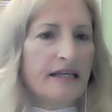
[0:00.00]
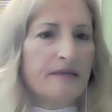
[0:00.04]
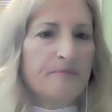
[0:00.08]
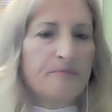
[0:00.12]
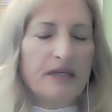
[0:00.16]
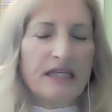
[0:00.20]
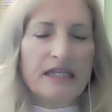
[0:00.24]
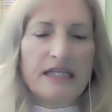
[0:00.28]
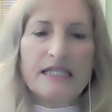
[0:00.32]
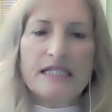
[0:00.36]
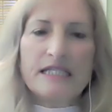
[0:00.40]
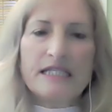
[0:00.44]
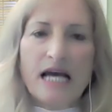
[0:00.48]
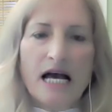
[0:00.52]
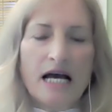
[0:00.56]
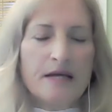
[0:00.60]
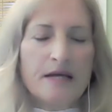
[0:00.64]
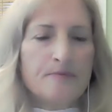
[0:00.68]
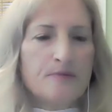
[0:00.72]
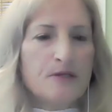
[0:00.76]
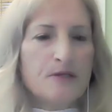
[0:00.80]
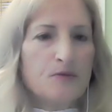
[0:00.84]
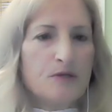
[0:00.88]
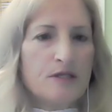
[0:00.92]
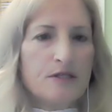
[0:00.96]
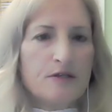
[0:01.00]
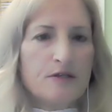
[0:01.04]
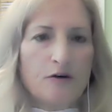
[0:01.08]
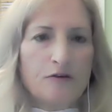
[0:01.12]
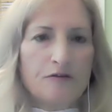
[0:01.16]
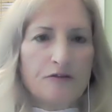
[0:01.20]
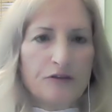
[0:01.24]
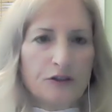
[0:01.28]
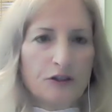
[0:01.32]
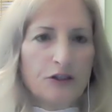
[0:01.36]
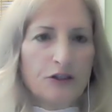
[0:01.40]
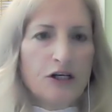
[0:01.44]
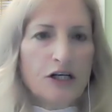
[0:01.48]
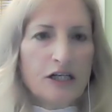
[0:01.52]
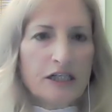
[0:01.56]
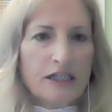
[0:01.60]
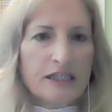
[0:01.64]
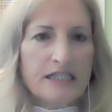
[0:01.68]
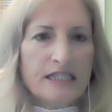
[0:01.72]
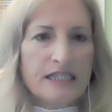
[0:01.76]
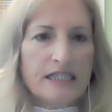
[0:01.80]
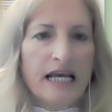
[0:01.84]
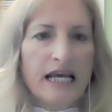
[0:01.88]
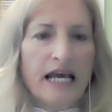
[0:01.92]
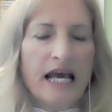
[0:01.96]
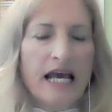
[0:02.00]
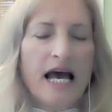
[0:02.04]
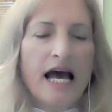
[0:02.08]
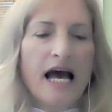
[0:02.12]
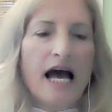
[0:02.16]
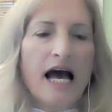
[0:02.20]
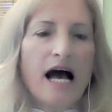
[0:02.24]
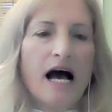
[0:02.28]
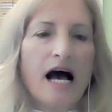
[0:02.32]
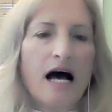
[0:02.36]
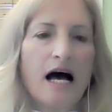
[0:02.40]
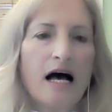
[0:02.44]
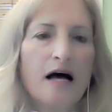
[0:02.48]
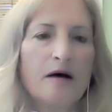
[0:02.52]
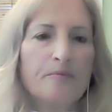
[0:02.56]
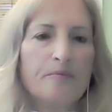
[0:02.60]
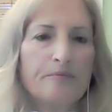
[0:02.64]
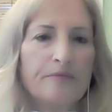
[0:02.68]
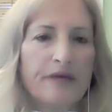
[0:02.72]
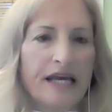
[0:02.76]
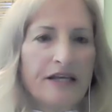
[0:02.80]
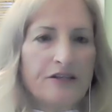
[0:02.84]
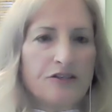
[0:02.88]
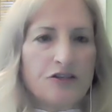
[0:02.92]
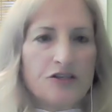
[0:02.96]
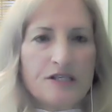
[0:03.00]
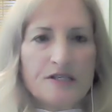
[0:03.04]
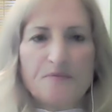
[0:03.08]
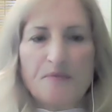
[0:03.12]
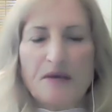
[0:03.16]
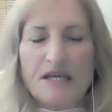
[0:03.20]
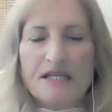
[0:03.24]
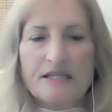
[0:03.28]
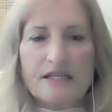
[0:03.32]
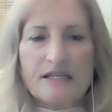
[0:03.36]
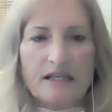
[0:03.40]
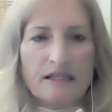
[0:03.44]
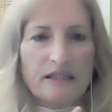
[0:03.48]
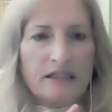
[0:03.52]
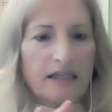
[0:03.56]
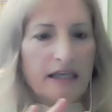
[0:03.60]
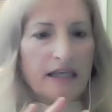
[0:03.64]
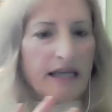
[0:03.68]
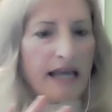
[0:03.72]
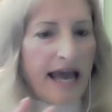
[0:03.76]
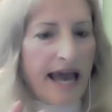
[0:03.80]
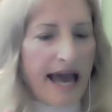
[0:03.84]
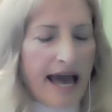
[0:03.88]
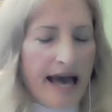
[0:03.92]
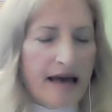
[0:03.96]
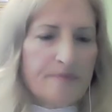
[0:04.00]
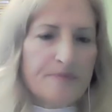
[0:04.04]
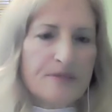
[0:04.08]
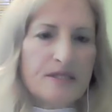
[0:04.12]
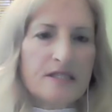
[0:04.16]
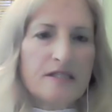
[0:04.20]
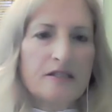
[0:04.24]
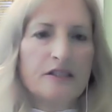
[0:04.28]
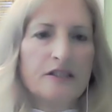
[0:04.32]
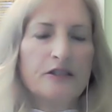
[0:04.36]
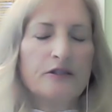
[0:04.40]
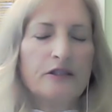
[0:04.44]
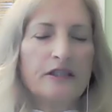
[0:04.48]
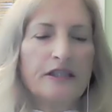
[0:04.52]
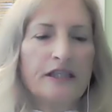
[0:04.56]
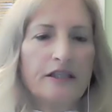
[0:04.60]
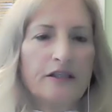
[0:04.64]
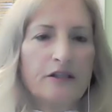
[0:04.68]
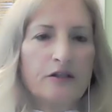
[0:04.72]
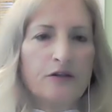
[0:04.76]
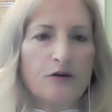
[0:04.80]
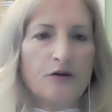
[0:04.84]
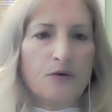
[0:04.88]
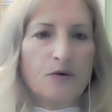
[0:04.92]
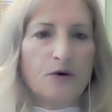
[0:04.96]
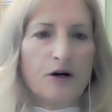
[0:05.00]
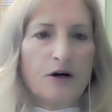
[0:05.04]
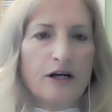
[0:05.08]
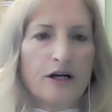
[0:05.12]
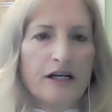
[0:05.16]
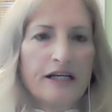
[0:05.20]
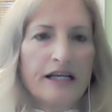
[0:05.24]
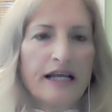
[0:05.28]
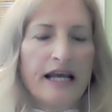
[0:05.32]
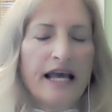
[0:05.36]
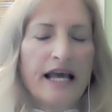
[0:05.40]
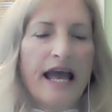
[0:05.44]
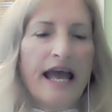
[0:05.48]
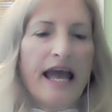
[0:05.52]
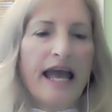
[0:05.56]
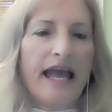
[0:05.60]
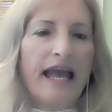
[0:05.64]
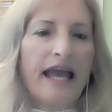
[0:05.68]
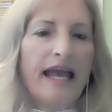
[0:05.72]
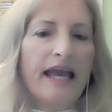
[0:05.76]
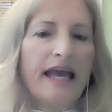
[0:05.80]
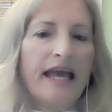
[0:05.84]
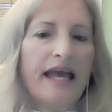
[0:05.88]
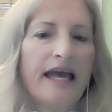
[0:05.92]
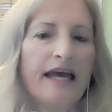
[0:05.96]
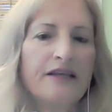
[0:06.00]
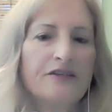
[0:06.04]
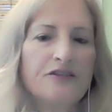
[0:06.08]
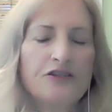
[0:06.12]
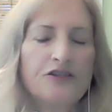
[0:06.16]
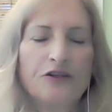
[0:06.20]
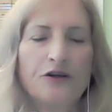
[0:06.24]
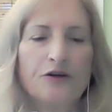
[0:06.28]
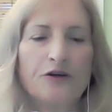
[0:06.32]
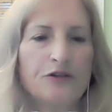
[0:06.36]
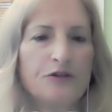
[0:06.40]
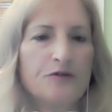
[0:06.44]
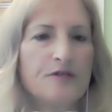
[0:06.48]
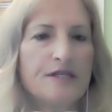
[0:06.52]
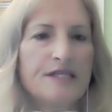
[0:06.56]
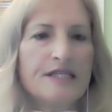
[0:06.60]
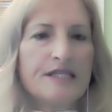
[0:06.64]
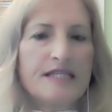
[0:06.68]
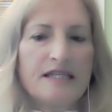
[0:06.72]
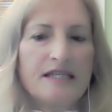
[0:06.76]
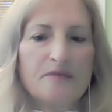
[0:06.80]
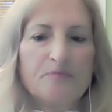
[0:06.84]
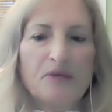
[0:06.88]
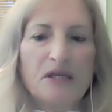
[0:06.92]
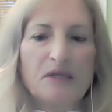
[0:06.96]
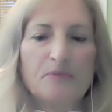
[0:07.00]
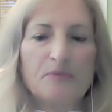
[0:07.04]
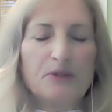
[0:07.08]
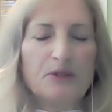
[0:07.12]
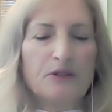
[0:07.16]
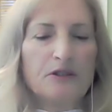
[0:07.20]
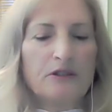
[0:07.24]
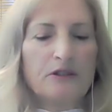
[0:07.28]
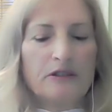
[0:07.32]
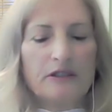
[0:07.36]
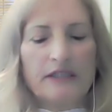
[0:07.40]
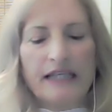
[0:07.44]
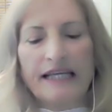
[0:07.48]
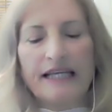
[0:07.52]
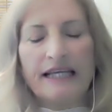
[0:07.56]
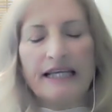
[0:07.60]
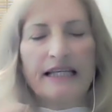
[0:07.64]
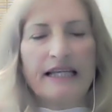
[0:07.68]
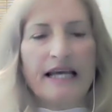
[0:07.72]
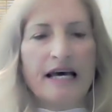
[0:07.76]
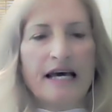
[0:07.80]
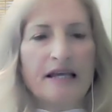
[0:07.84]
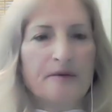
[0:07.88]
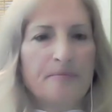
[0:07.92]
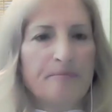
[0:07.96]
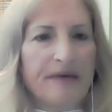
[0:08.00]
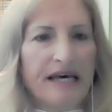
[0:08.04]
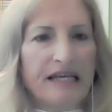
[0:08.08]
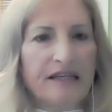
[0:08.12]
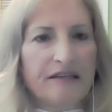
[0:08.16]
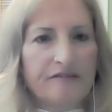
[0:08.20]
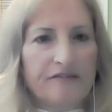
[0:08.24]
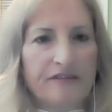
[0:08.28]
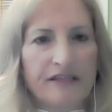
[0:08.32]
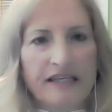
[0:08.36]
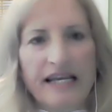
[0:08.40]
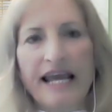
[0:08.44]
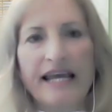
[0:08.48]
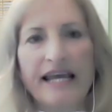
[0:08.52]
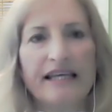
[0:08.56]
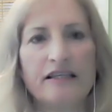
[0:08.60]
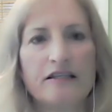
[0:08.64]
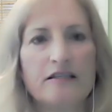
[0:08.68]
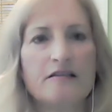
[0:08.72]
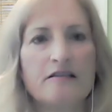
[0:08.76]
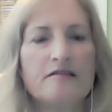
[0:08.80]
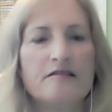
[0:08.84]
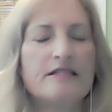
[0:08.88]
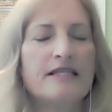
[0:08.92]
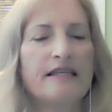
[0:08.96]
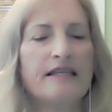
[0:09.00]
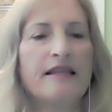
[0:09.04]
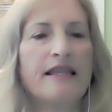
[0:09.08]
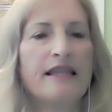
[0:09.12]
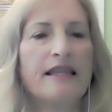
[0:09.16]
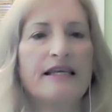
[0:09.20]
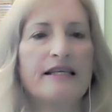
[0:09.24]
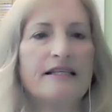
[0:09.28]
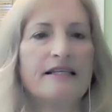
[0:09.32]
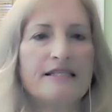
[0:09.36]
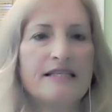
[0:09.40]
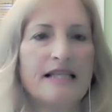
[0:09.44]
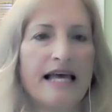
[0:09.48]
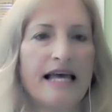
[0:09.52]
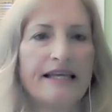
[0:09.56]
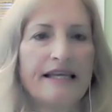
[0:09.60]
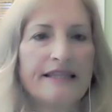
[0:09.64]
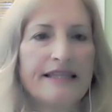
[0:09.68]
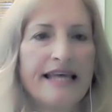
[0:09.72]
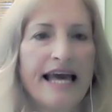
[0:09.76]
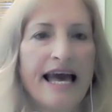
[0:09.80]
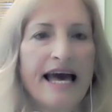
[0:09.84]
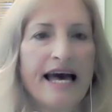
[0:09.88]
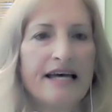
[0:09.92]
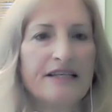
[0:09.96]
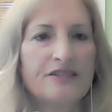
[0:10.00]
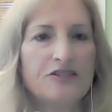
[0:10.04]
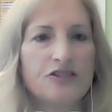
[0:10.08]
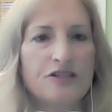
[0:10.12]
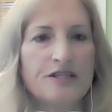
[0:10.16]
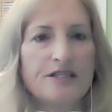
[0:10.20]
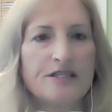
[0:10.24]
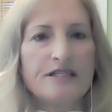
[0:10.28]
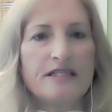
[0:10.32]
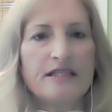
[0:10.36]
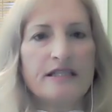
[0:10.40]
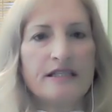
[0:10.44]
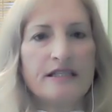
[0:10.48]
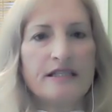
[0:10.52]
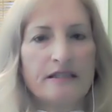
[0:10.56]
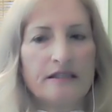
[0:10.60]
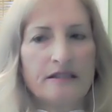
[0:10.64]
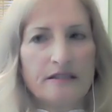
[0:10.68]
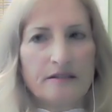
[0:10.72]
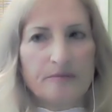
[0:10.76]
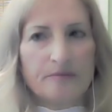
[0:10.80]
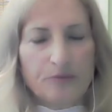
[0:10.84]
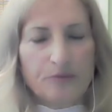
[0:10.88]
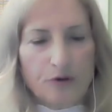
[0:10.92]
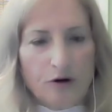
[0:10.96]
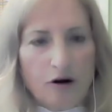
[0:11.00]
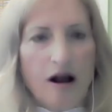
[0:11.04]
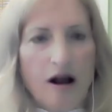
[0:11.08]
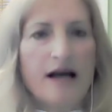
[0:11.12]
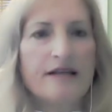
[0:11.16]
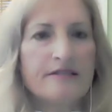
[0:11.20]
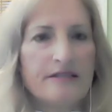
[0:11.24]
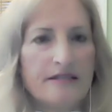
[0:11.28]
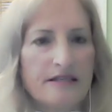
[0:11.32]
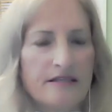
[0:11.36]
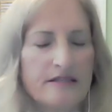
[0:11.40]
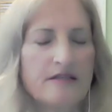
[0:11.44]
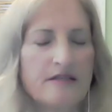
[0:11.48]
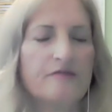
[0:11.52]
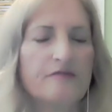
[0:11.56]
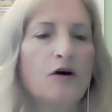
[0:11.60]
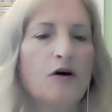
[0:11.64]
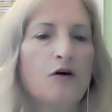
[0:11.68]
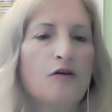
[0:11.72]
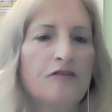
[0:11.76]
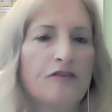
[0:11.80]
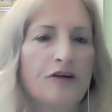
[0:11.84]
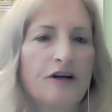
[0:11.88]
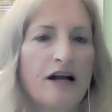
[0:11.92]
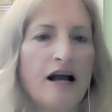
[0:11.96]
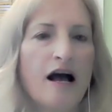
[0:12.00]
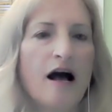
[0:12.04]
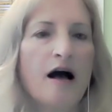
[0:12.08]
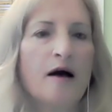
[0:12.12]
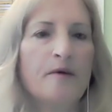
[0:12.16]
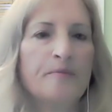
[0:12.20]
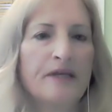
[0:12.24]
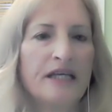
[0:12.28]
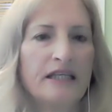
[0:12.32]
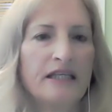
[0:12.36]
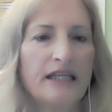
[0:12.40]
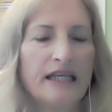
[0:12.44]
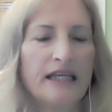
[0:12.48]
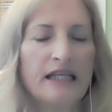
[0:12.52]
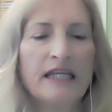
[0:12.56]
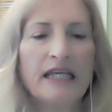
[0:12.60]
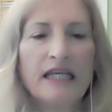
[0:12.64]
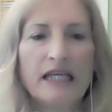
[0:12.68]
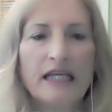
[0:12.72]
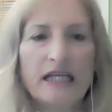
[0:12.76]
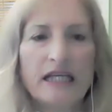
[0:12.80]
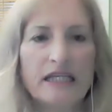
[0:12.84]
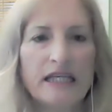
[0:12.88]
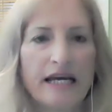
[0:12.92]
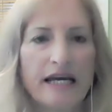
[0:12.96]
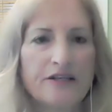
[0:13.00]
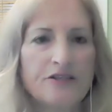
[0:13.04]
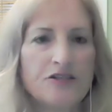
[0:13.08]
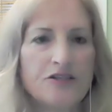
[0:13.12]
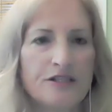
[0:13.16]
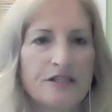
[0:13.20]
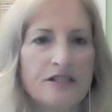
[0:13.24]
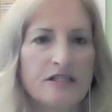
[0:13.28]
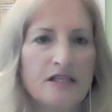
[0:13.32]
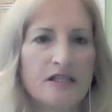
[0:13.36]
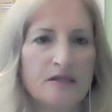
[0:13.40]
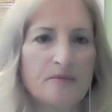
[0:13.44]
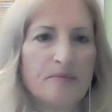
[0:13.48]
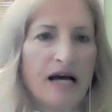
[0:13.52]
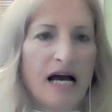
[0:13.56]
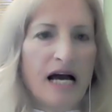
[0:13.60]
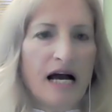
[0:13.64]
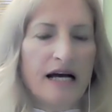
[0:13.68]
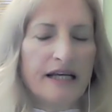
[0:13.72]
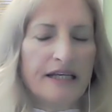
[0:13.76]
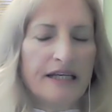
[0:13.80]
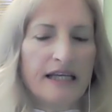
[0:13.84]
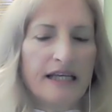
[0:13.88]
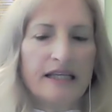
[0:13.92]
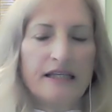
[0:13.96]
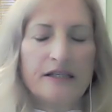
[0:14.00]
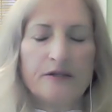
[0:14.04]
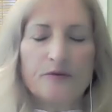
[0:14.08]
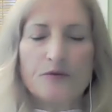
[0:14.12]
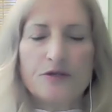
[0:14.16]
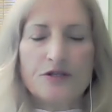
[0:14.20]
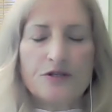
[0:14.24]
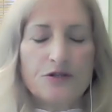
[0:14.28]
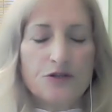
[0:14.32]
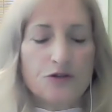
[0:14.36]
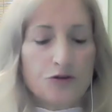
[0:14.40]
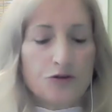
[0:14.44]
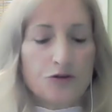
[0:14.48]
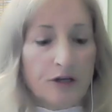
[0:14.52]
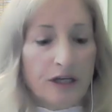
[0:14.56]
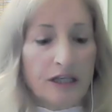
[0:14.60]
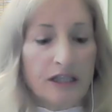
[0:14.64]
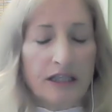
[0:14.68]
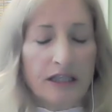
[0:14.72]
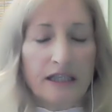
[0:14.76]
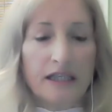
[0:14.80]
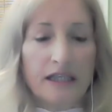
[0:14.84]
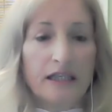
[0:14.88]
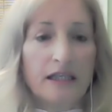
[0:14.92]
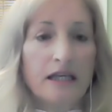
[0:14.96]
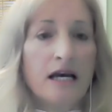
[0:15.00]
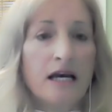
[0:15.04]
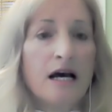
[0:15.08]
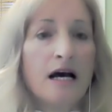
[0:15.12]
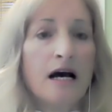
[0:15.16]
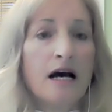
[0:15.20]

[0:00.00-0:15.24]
many times was overlooked and just basically absolutely ignored. And you see people laying on a bed of nails and things like that, just in the process of overcoming any connection to the body. And it was strictly